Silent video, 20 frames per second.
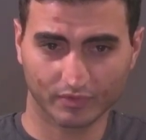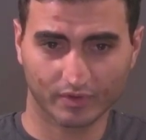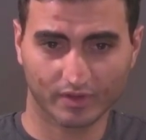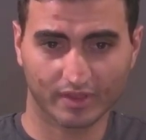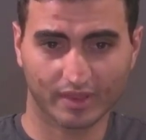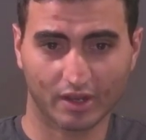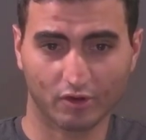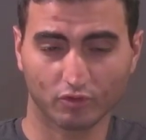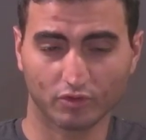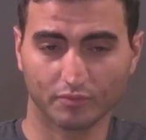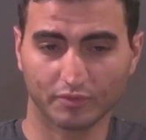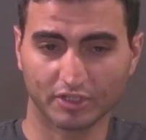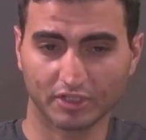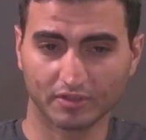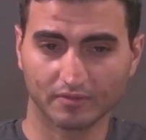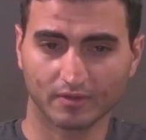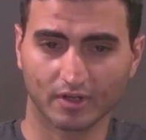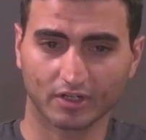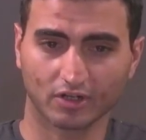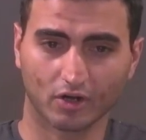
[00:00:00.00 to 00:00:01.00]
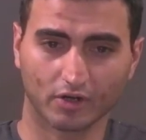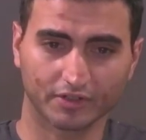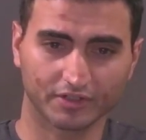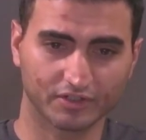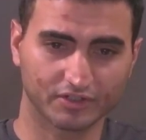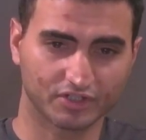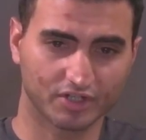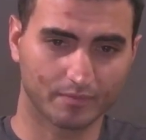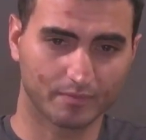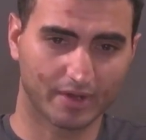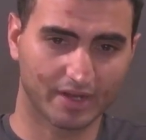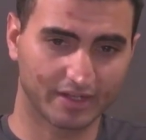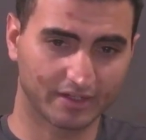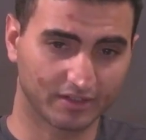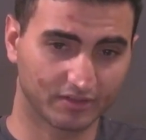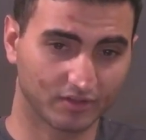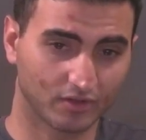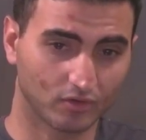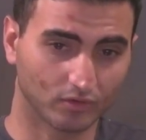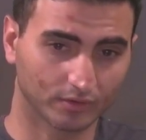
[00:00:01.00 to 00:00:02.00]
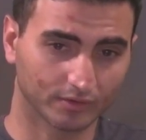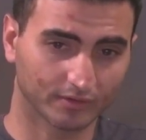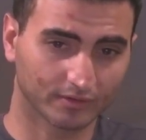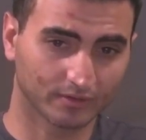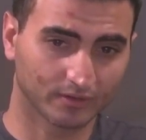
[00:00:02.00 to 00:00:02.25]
That would be a guardianship by an adult.